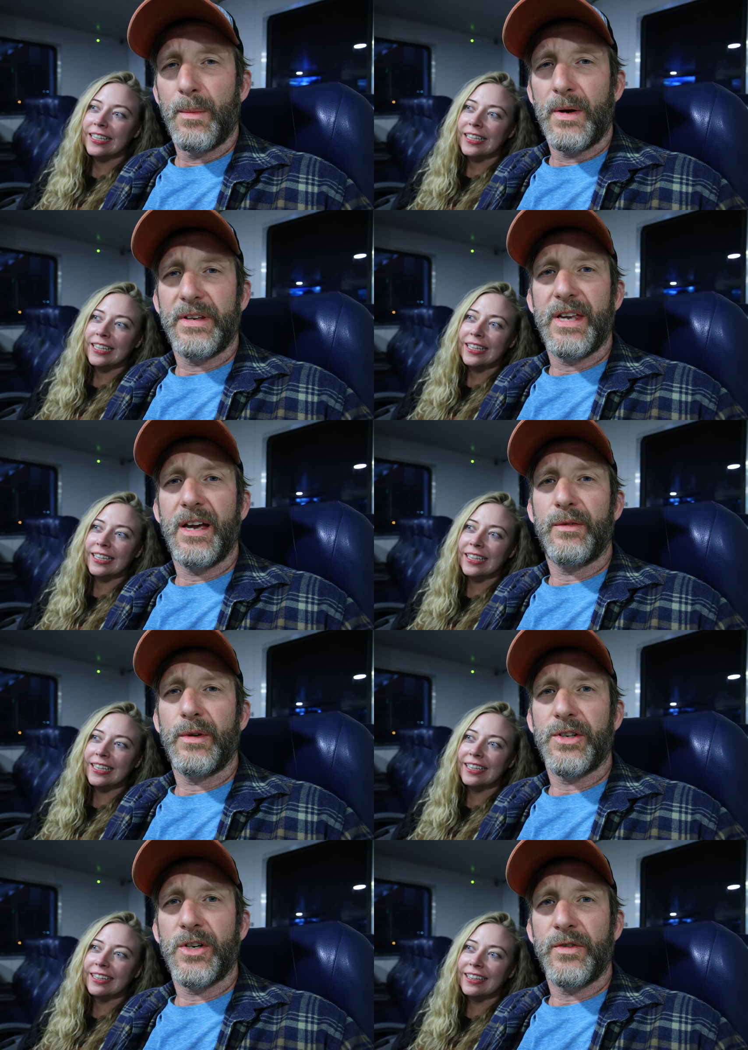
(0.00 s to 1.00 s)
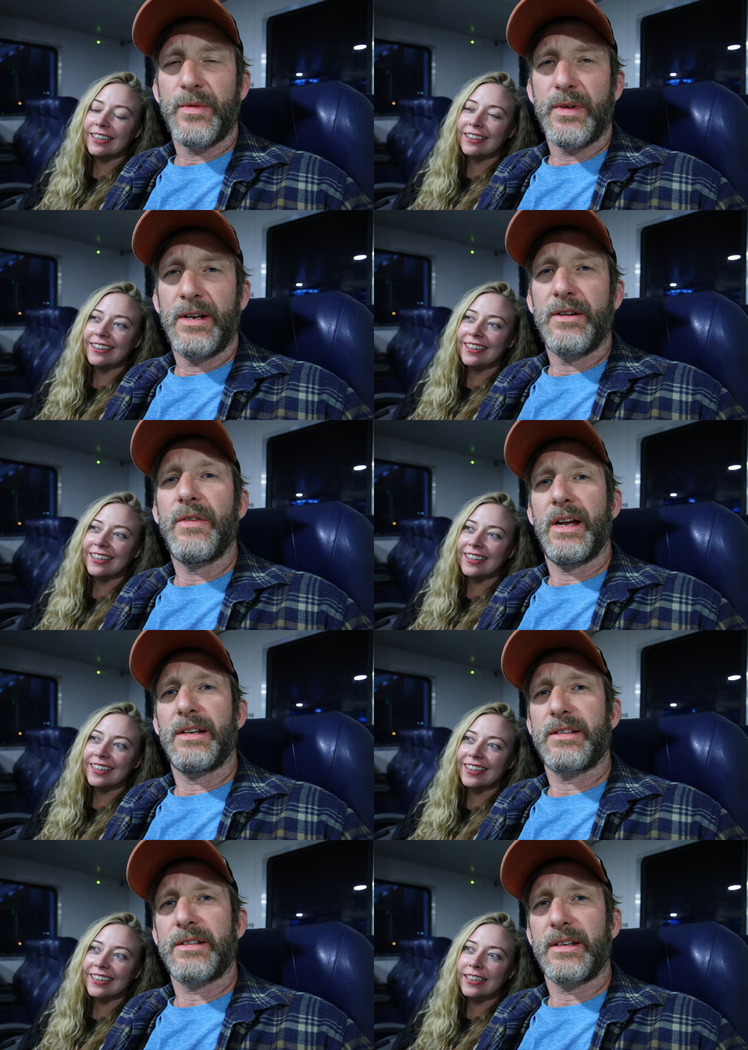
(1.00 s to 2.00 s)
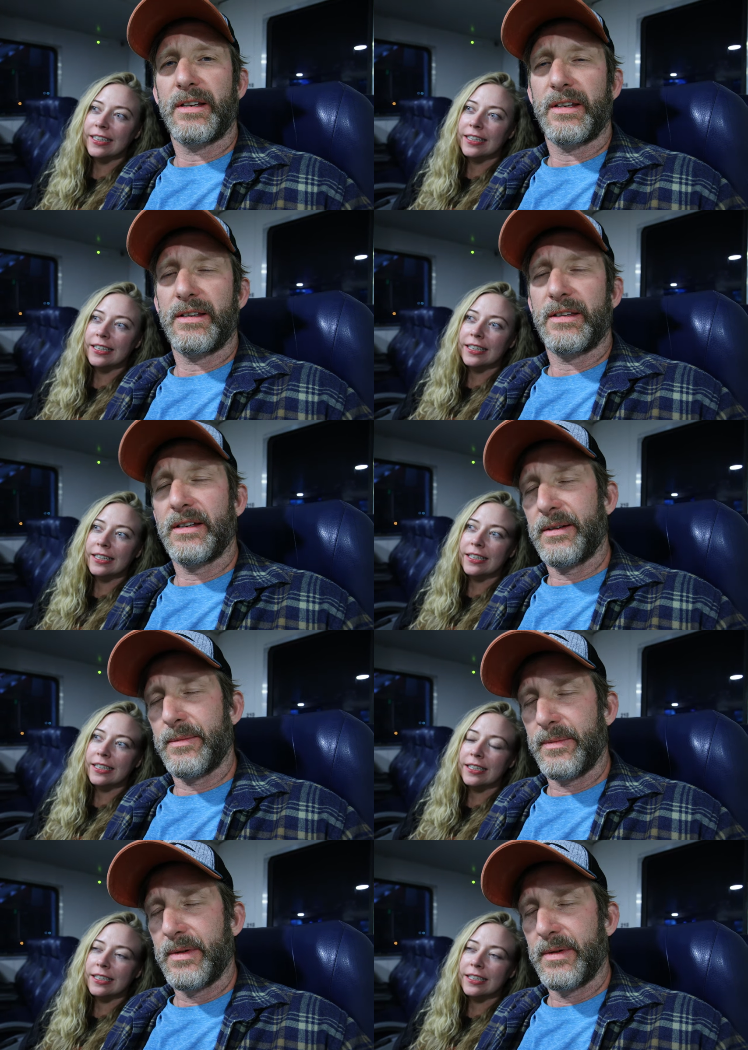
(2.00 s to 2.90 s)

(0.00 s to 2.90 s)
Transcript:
Speaker 1: If you can, reserve in advance, get the